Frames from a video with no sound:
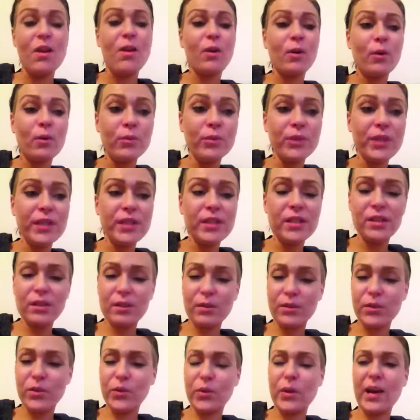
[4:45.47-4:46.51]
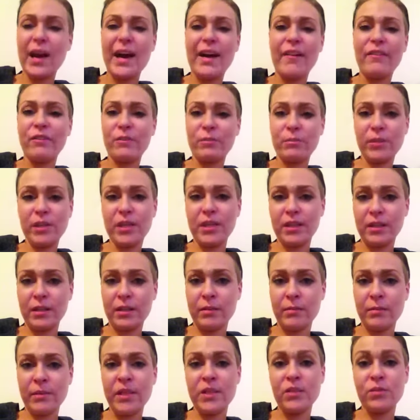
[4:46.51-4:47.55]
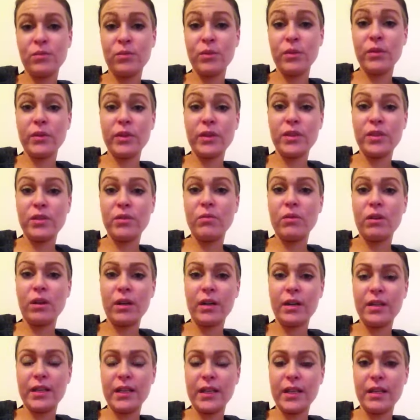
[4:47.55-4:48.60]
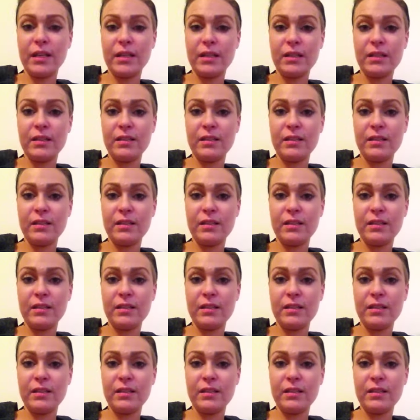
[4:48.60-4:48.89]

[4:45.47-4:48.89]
only to those who haven't become as real as you are yet.